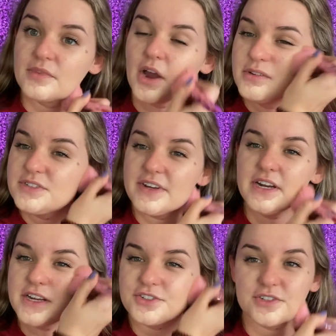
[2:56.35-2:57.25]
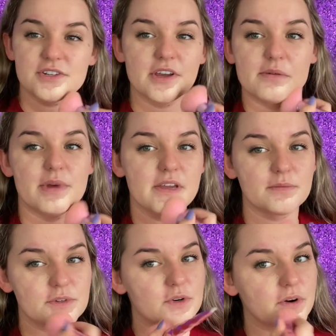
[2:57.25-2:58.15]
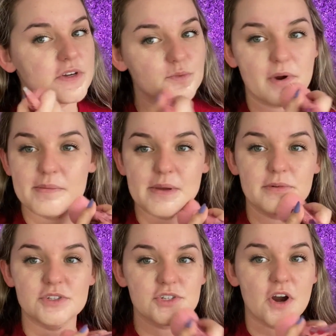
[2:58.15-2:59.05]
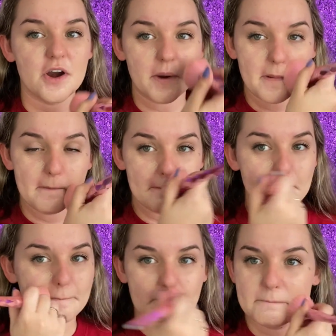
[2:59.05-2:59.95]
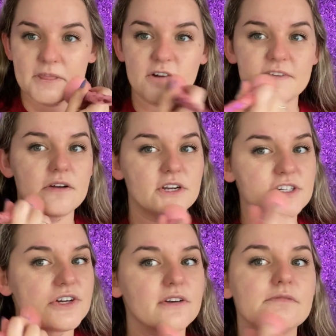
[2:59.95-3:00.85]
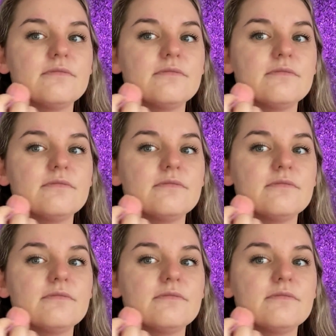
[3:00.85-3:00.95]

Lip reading: I always find it interesting on makeup tutorials where people start their foundation.